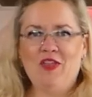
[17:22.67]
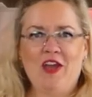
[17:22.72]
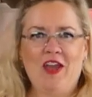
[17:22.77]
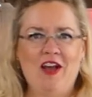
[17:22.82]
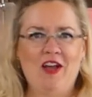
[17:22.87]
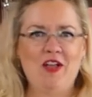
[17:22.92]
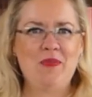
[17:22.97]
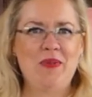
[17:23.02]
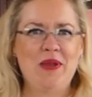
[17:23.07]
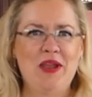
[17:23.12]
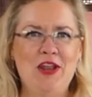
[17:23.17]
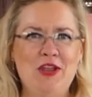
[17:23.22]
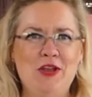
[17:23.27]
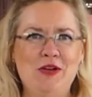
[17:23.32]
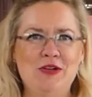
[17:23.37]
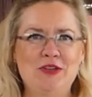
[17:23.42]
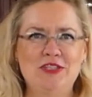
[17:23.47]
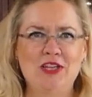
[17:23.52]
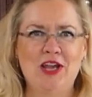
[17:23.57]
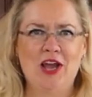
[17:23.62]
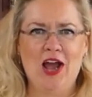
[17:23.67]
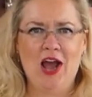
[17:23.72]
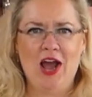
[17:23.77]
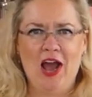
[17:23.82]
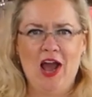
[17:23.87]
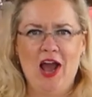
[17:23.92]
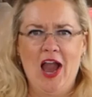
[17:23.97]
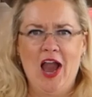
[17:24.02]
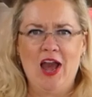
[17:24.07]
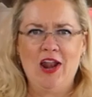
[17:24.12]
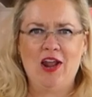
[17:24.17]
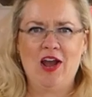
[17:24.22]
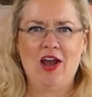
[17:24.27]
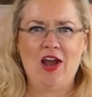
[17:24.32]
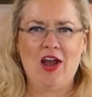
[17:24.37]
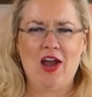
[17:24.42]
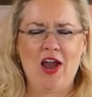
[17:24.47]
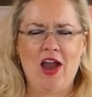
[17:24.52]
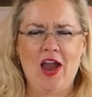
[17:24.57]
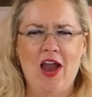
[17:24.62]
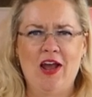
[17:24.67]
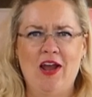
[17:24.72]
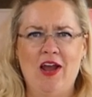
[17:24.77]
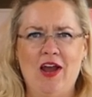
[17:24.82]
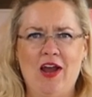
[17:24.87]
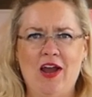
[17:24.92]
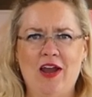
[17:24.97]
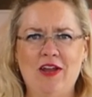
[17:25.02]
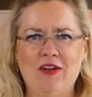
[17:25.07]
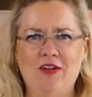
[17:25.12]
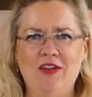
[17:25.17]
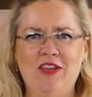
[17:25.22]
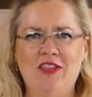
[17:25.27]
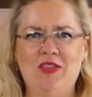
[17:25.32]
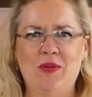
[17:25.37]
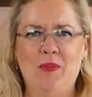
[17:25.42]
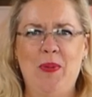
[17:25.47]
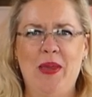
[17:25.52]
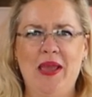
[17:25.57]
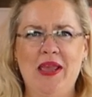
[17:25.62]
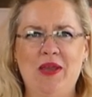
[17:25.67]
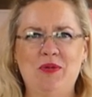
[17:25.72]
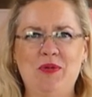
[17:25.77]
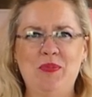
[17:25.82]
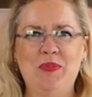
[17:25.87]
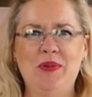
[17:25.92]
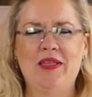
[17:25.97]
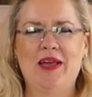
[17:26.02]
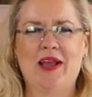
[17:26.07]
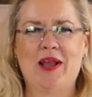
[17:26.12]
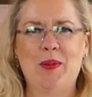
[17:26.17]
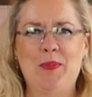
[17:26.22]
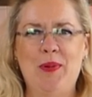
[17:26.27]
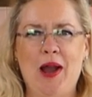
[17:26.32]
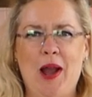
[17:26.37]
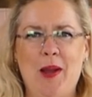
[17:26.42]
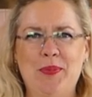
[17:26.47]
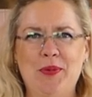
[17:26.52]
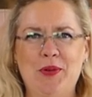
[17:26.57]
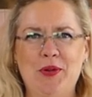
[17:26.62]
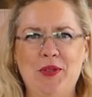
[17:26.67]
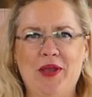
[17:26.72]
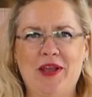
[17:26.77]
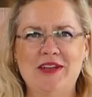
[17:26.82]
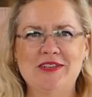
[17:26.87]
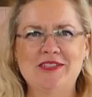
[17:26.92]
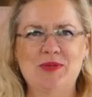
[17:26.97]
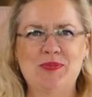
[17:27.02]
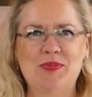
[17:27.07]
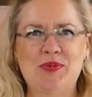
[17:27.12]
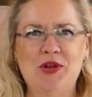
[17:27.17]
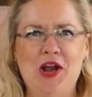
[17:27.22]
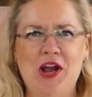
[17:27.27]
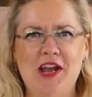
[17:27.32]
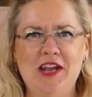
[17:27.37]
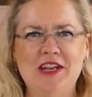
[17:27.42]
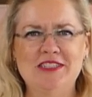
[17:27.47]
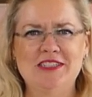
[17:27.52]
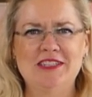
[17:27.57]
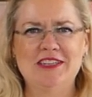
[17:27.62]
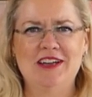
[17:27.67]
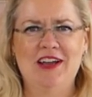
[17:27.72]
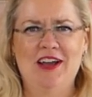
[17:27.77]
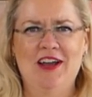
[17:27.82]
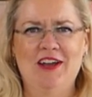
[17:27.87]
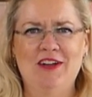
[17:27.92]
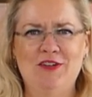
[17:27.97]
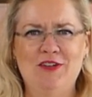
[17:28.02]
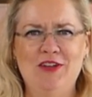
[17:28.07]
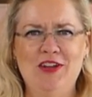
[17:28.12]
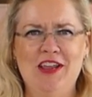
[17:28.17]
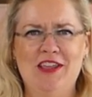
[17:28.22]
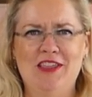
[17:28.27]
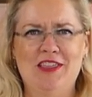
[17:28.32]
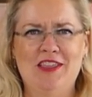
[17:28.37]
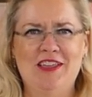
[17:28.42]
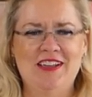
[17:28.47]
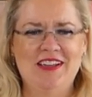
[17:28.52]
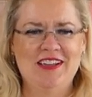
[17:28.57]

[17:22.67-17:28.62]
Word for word: the jalapenos uh, uh, uh, uh, underneath the bacon would be like a popper, like a surprise underneath.